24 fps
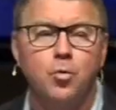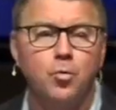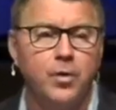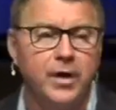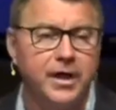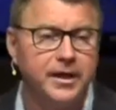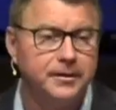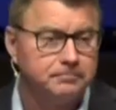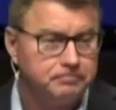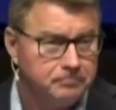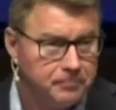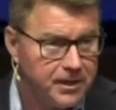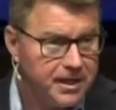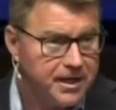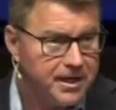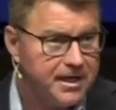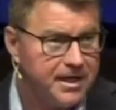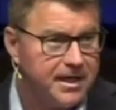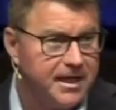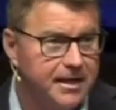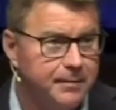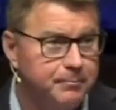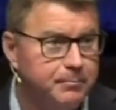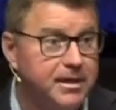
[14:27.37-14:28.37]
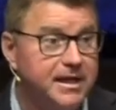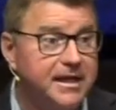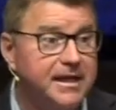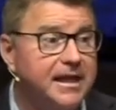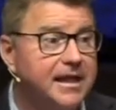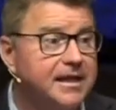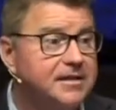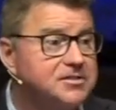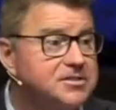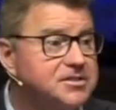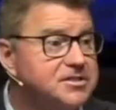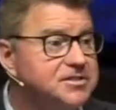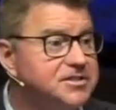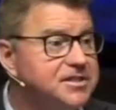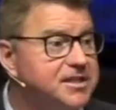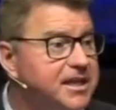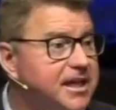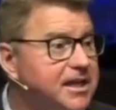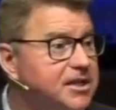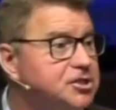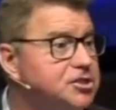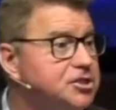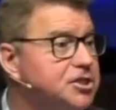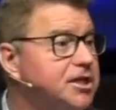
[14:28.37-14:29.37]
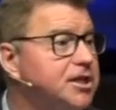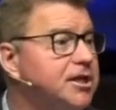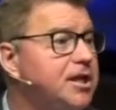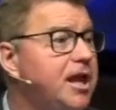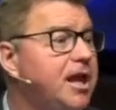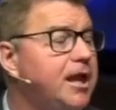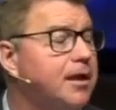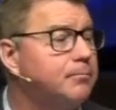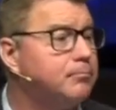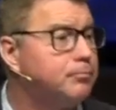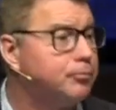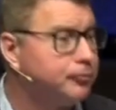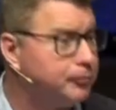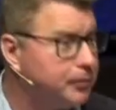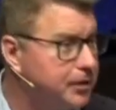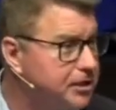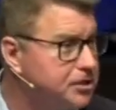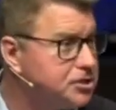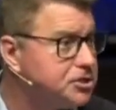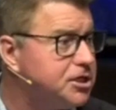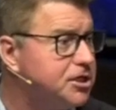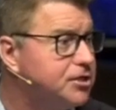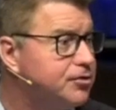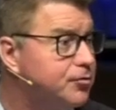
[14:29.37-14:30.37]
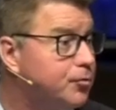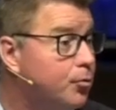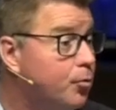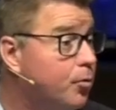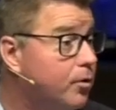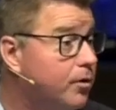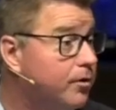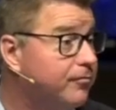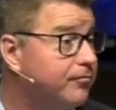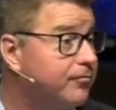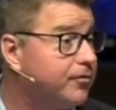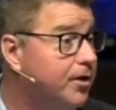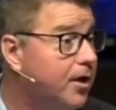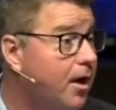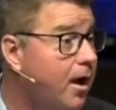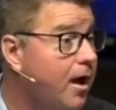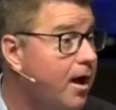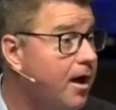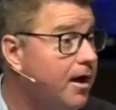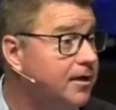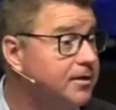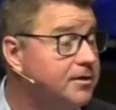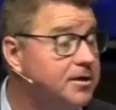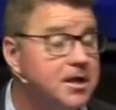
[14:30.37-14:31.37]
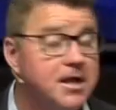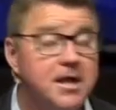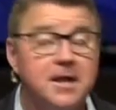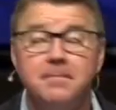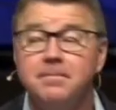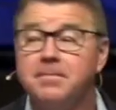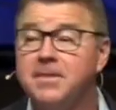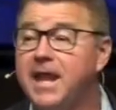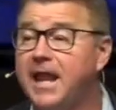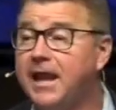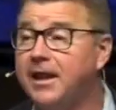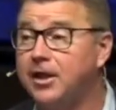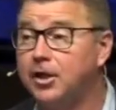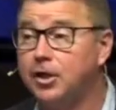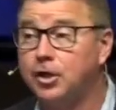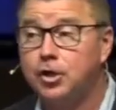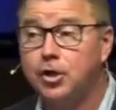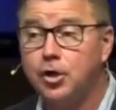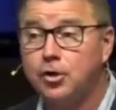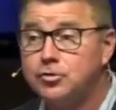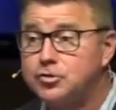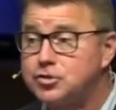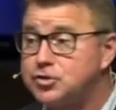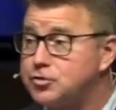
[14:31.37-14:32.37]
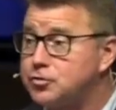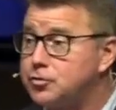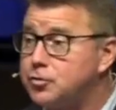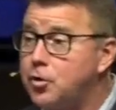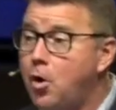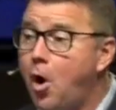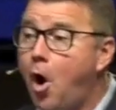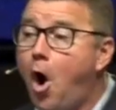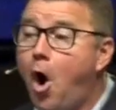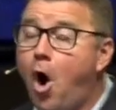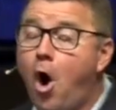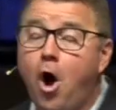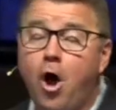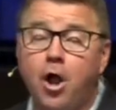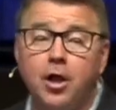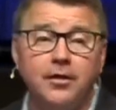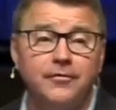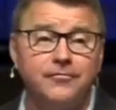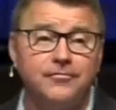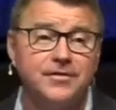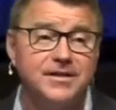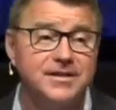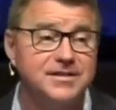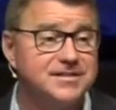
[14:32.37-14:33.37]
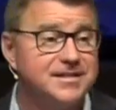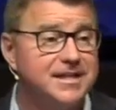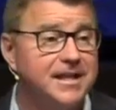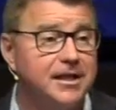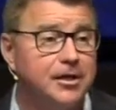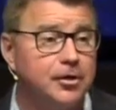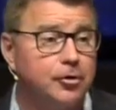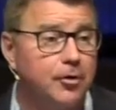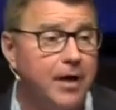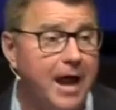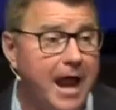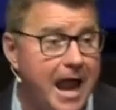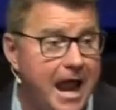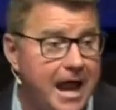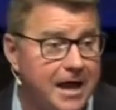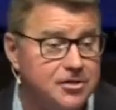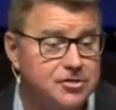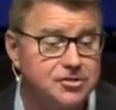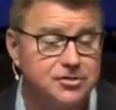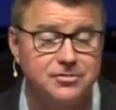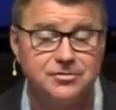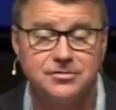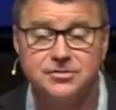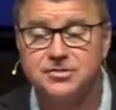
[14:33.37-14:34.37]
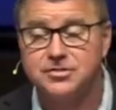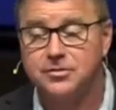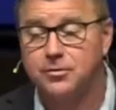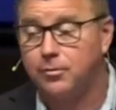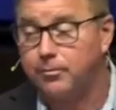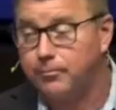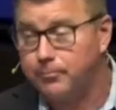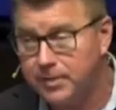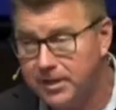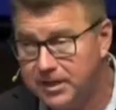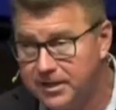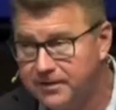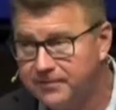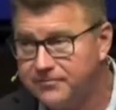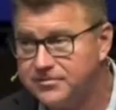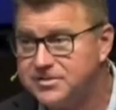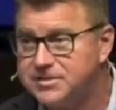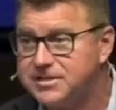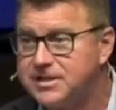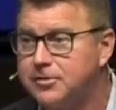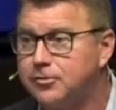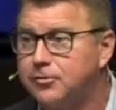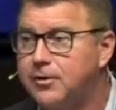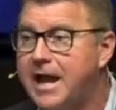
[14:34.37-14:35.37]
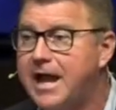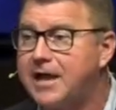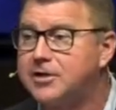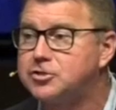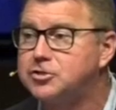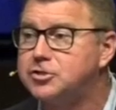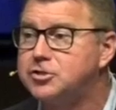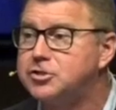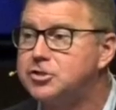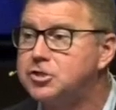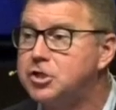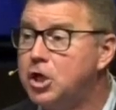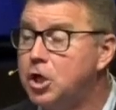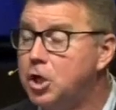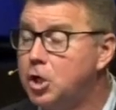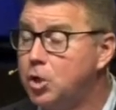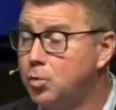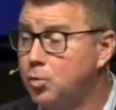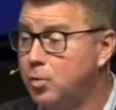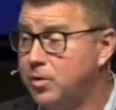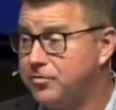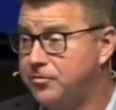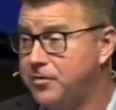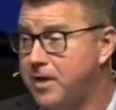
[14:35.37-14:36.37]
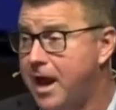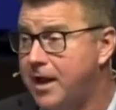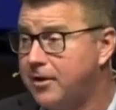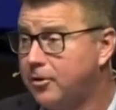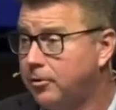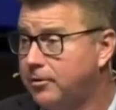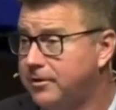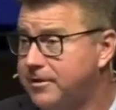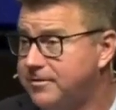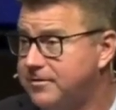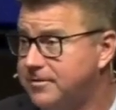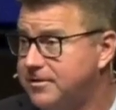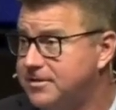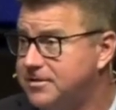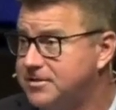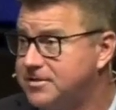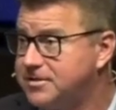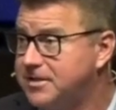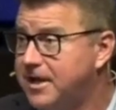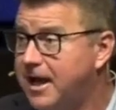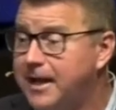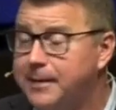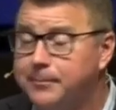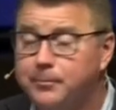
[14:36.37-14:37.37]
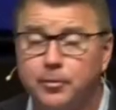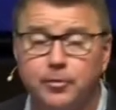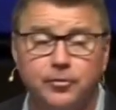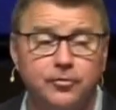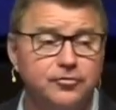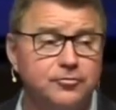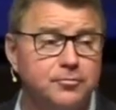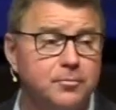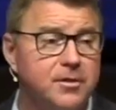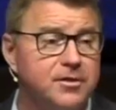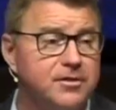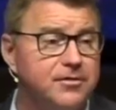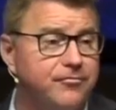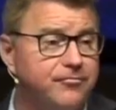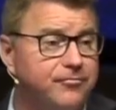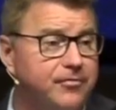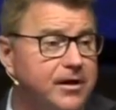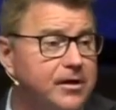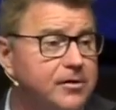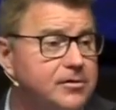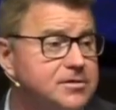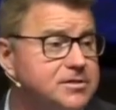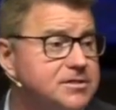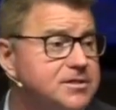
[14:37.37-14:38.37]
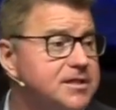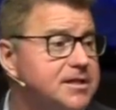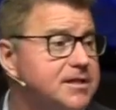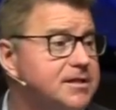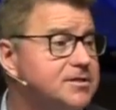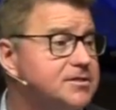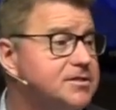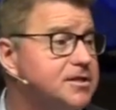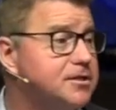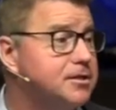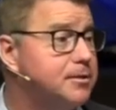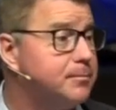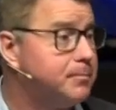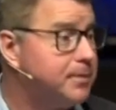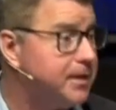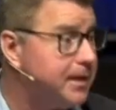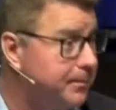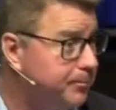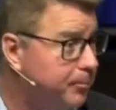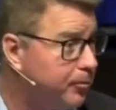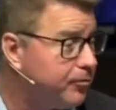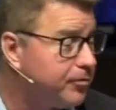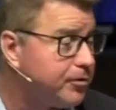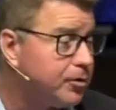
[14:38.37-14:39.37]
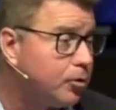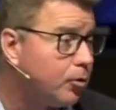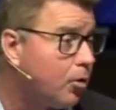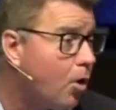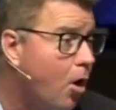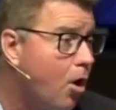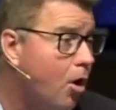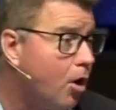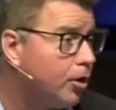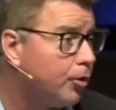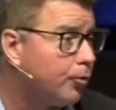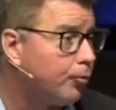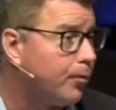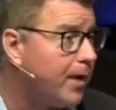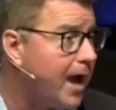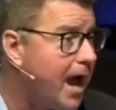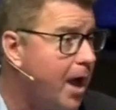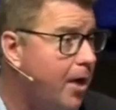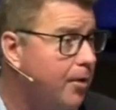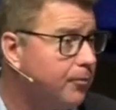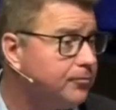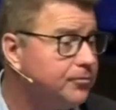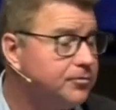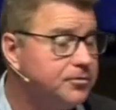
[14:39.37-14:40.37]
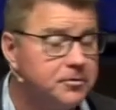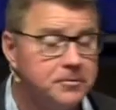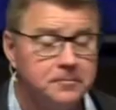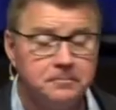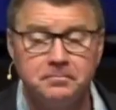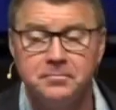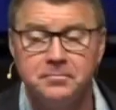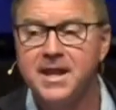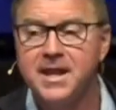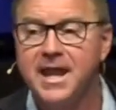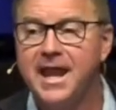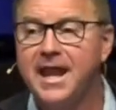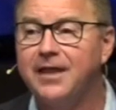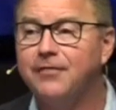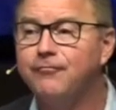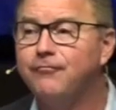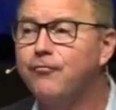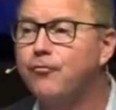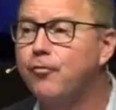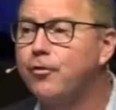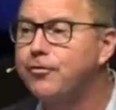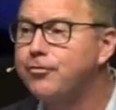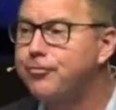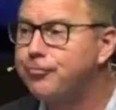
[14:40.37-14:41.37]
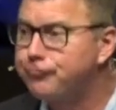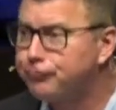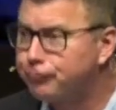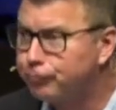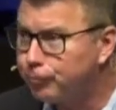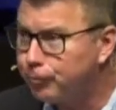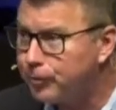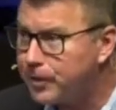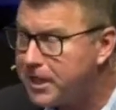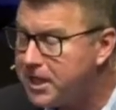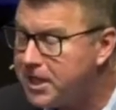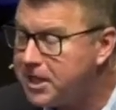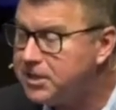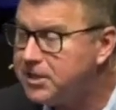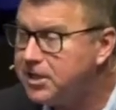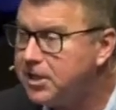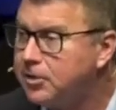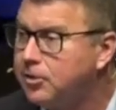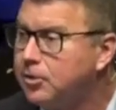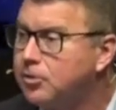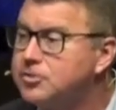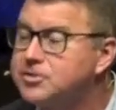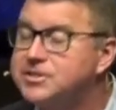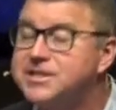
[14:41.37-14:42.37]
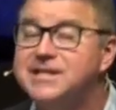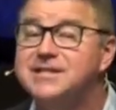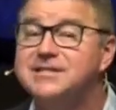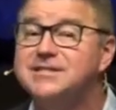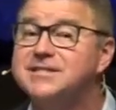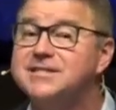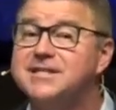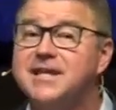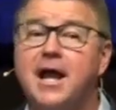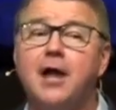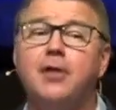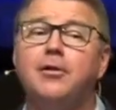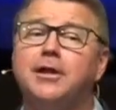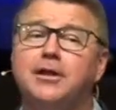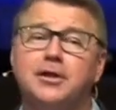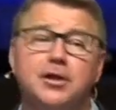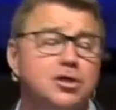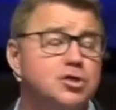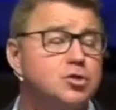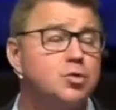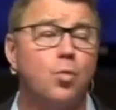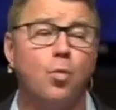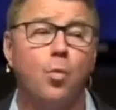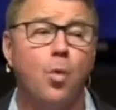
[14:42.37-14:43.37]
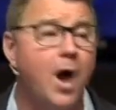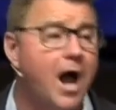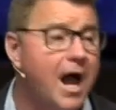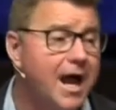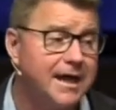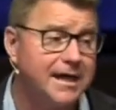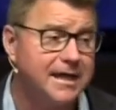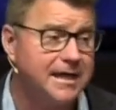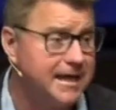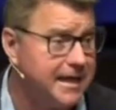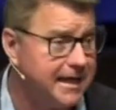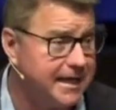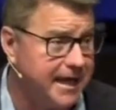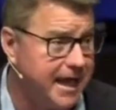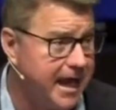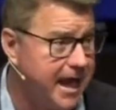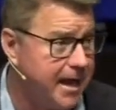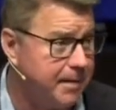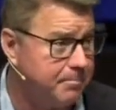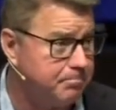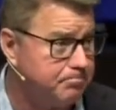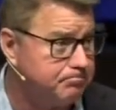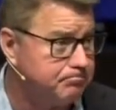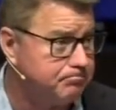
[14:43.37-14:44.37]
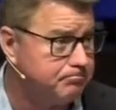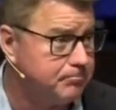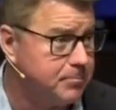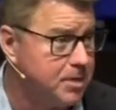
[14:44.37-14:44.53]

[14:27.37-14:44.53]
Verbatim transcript: when he begins teaching and preaching the Word of God. And it goes through all of his interactions, or many of his interactions, with not only the disciples, but the Pharisees and the people that are all around. And for three years, he's telling us why he came.